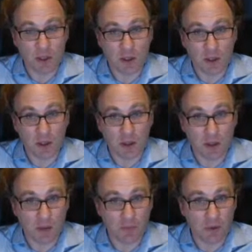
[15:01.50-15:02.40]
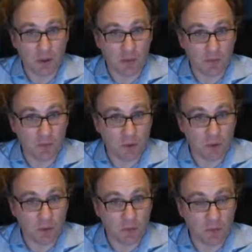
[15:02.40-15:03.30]
that have a
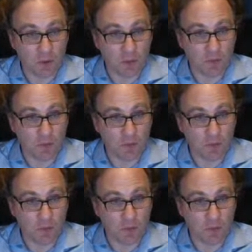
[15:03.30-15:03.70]
certain form.